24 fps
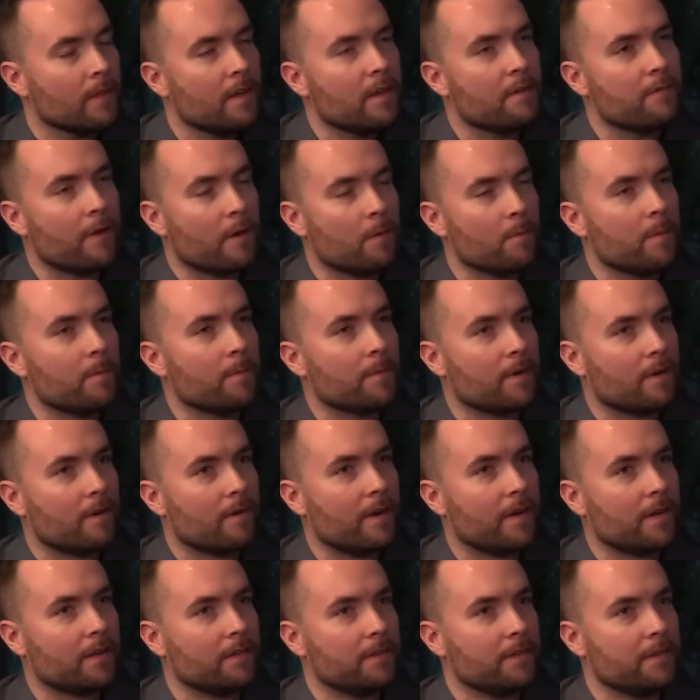If I remember
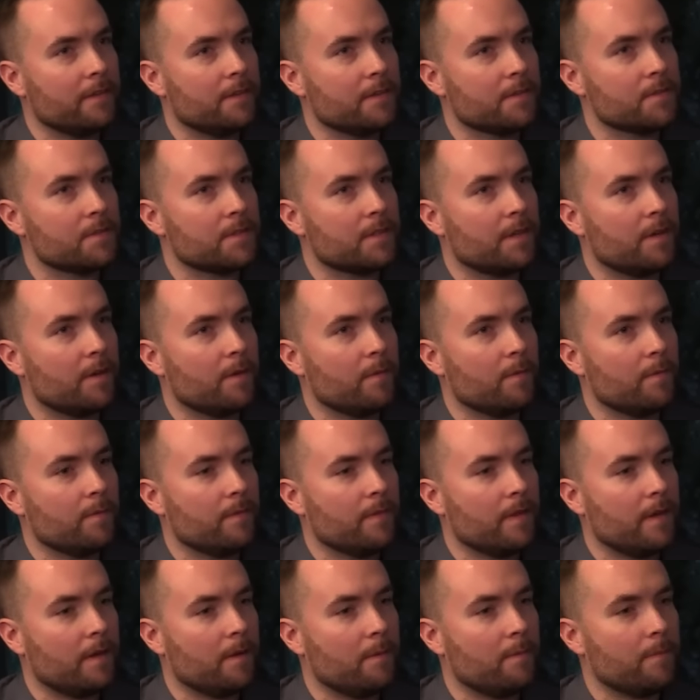correctly, years ago,
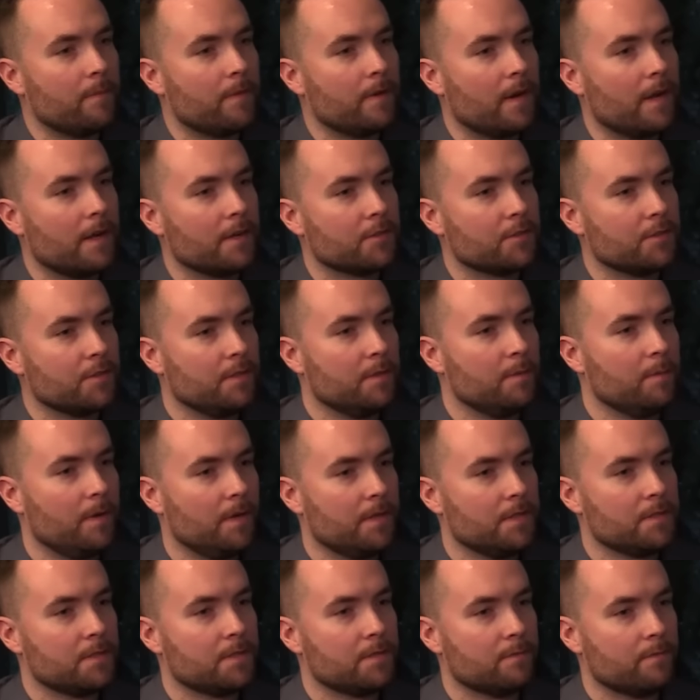there actually
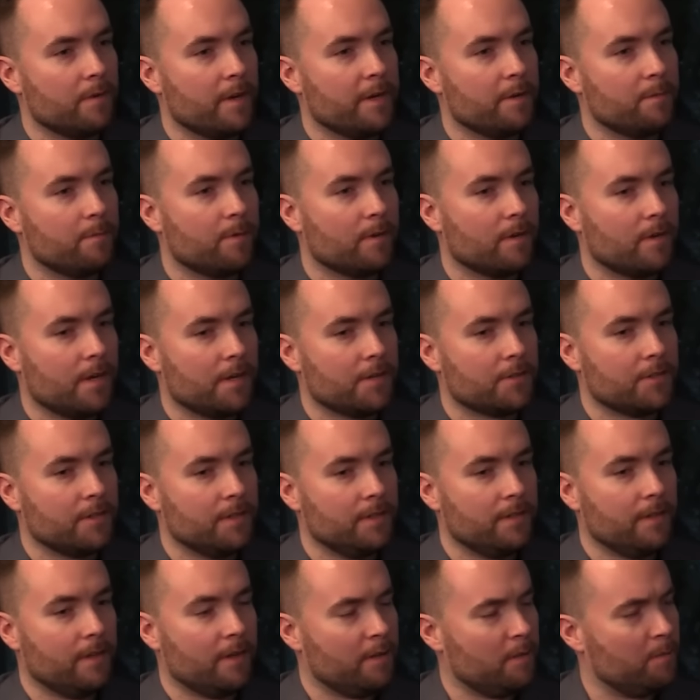was raid progression
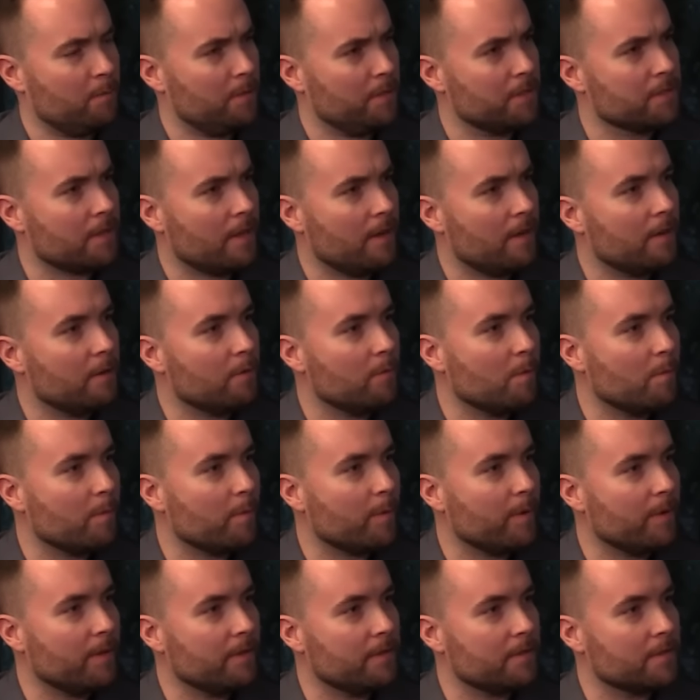done at BlizzCon at one
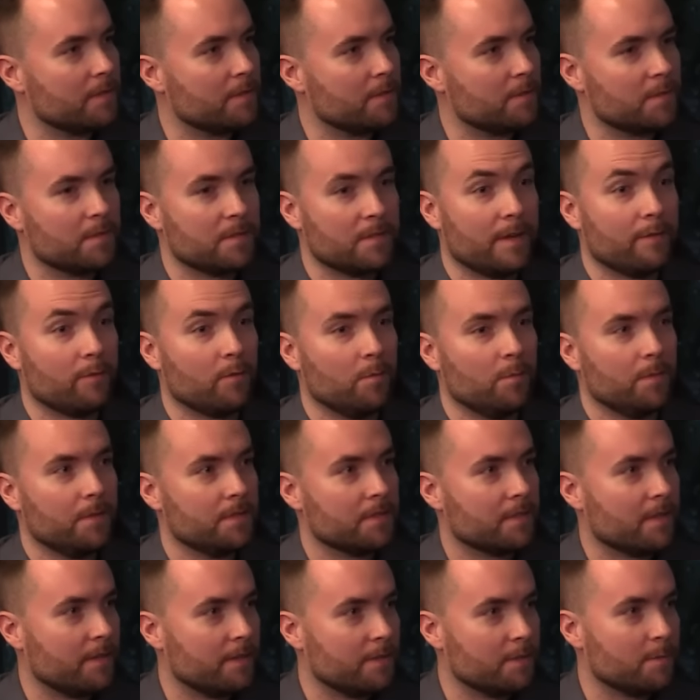point. I think it was several
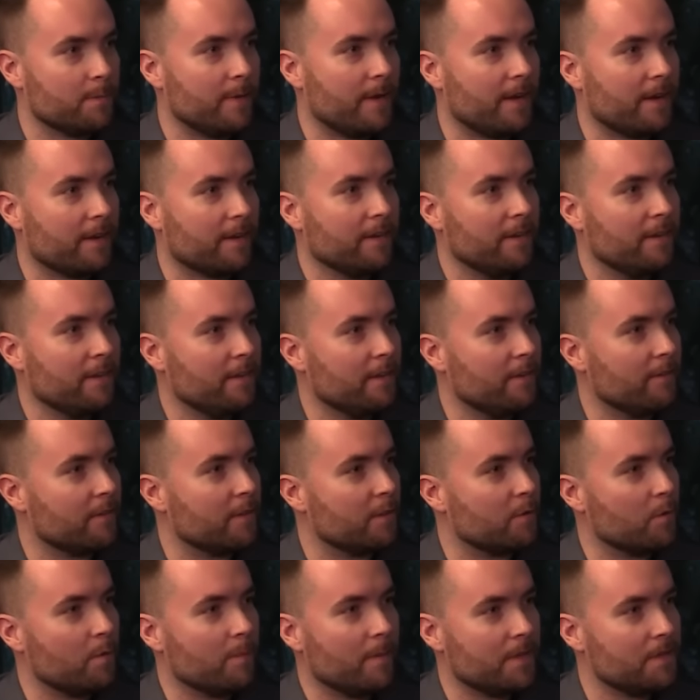BlizzCons back. You ever
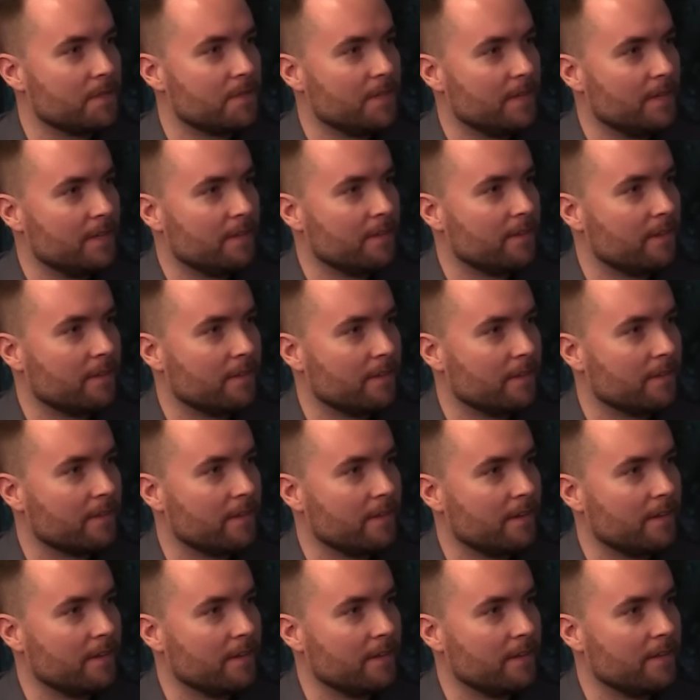think we might see anything like
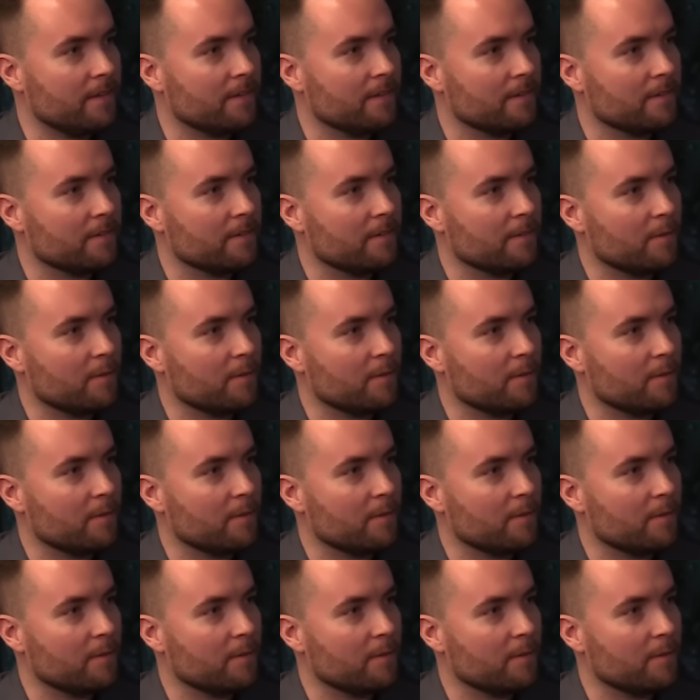that again?